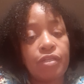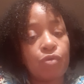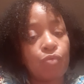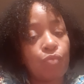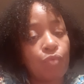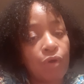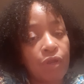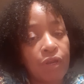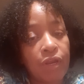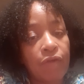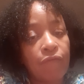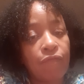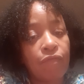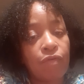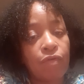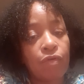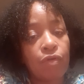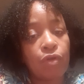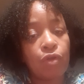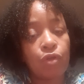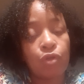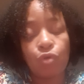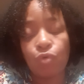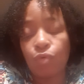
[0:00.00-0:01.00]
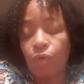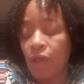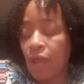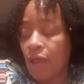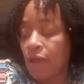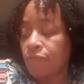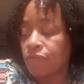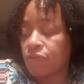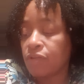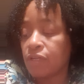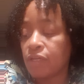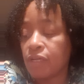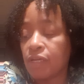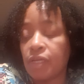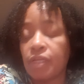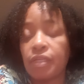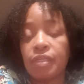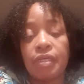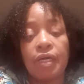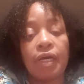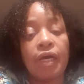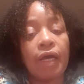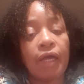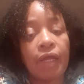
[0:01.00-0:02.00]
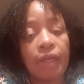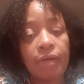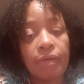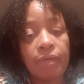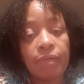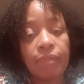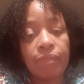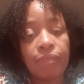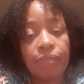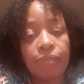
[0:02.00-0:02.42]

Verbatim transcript: to whatever you have to get done.